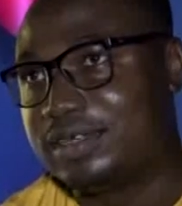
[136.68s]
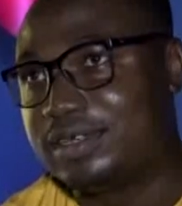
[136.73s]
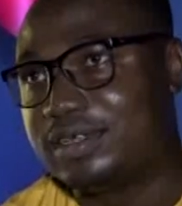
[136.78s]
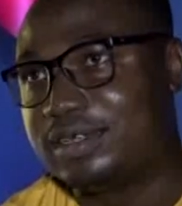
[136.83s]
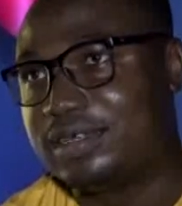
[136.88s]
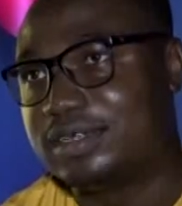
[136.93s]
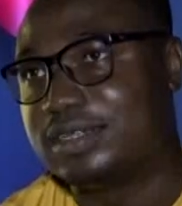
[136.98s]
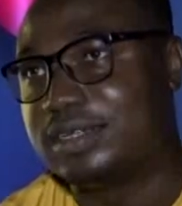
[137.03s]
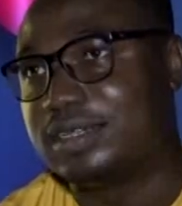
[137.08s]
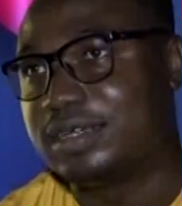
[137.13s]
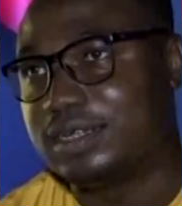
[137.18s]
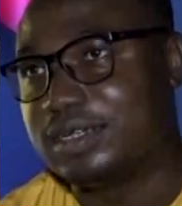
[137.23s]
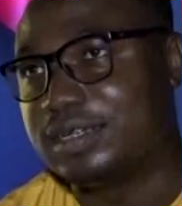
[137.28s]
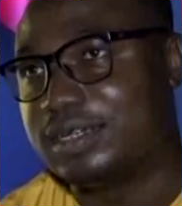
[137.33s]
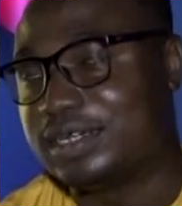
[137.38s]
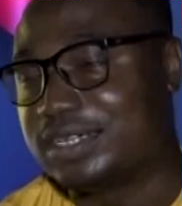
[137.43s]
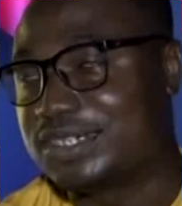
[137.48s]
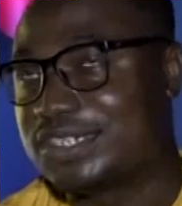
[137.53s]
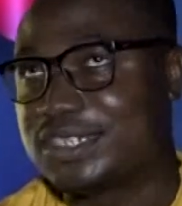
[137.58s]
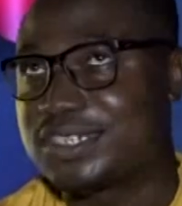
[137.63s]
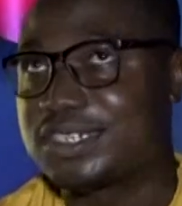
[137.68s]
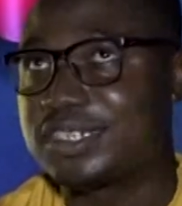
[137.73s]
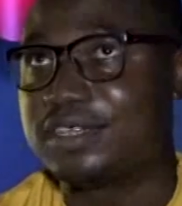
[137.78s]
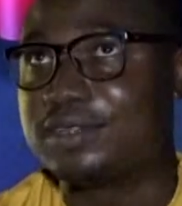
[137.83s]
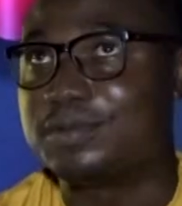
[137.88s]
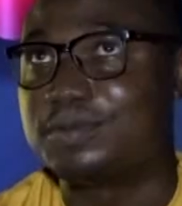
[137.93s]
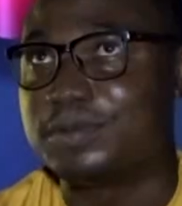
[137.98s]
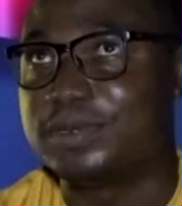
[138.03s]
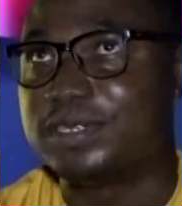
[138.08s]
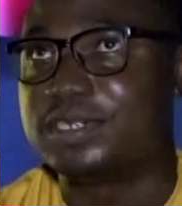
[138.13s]
uh, an
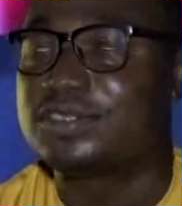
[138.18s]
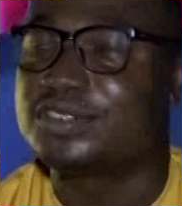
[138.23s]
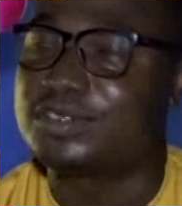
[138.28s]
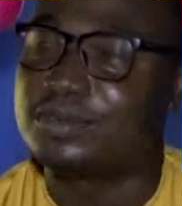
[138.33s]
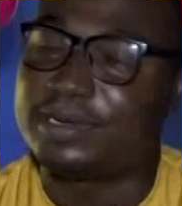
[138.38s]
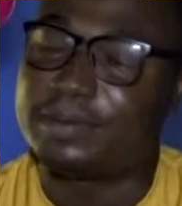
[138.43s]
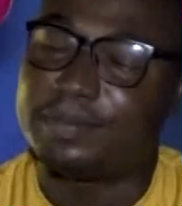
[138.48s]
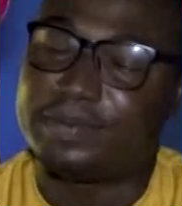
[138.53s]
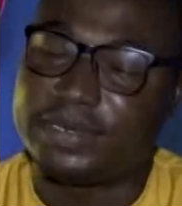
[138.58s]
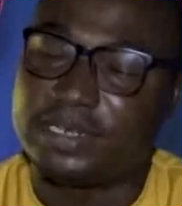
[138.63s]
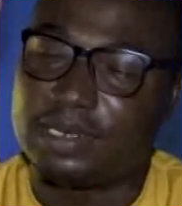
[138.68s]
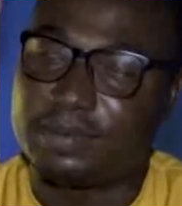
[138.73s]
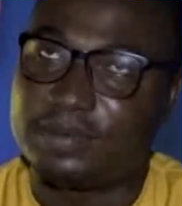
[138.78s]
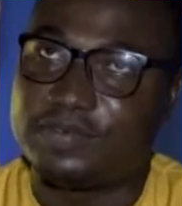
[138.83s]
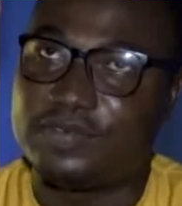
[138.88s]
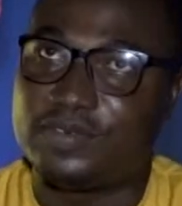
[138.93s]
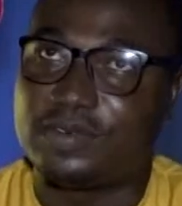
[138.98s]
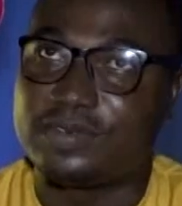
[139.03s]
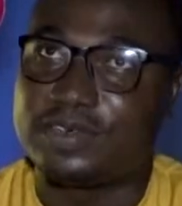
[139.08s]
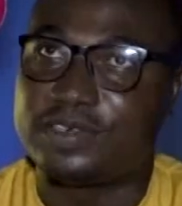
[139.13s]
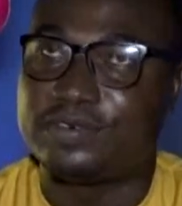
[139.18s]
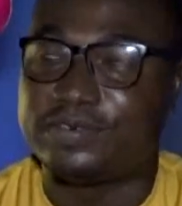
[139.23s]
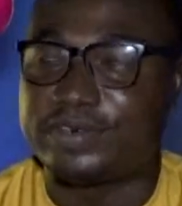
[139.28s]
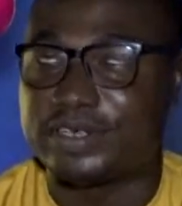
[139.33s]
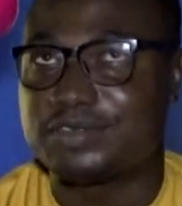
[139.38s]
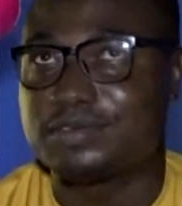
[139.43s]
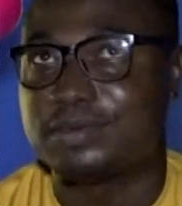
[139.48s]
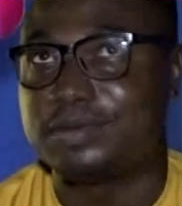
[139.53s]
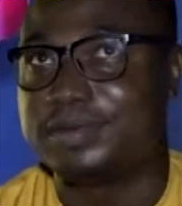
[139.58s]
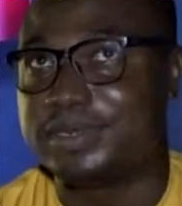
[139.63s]
assistant with. So I picked up a few of the
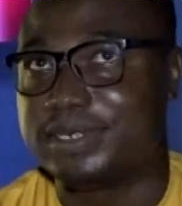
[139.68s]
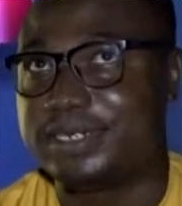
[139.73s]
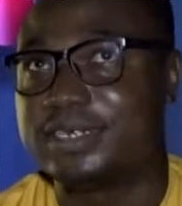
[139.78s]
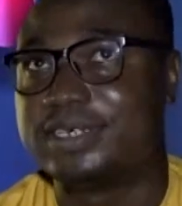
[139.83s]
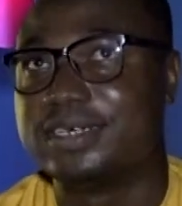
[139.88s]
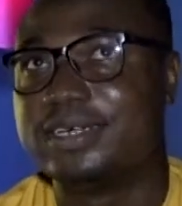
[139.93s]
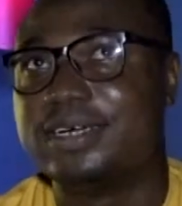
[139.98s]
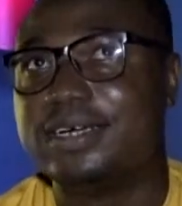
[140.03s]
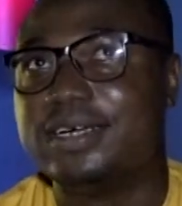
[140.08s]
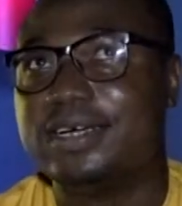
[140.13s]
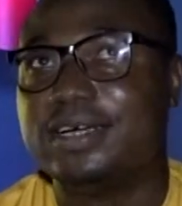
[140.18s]
tricks from her.